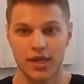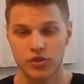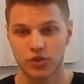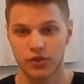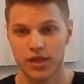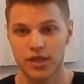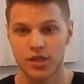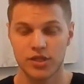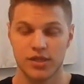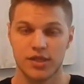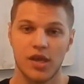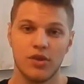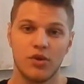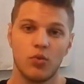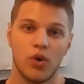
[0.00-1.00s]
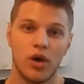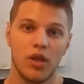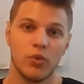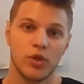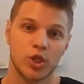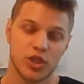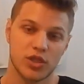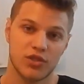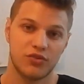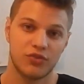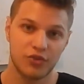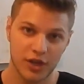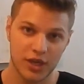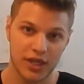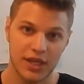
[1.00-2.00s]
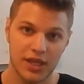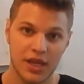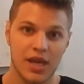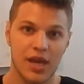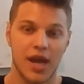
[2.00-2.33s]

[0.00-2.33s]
So then there's another one which is free,